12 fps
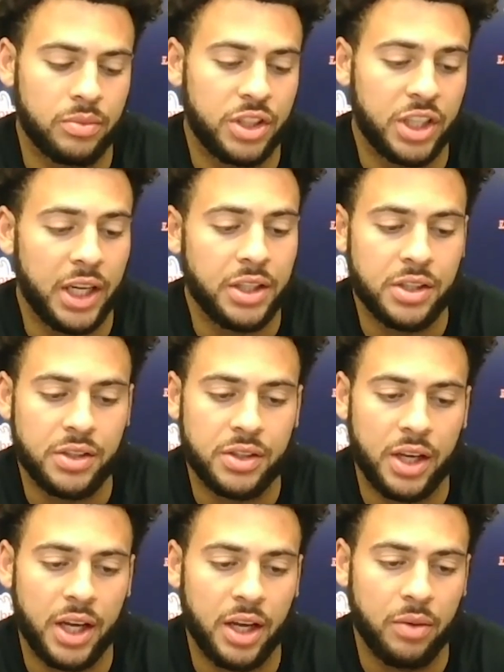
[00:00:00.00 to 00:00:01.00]
changes,
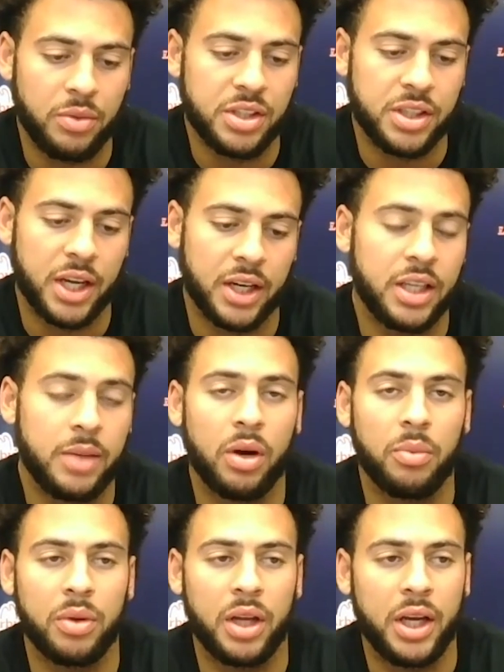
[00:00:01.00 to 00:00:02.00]
and we just got to keep
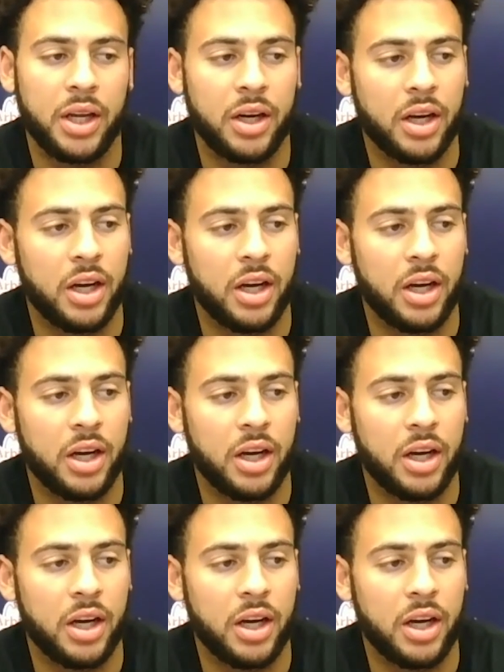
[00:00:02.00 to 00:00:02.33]
on playing.